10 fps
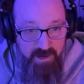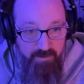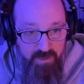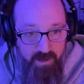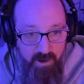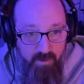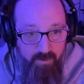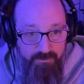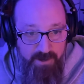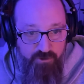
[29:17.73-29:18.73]
And I was like, oh,
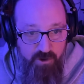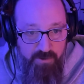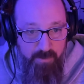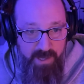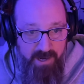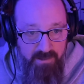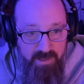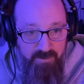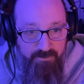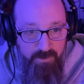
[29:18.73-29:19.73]
if I joke about it,
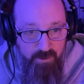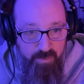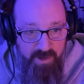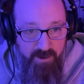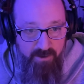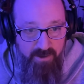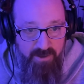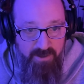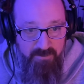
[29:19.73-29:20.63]
then it feels better.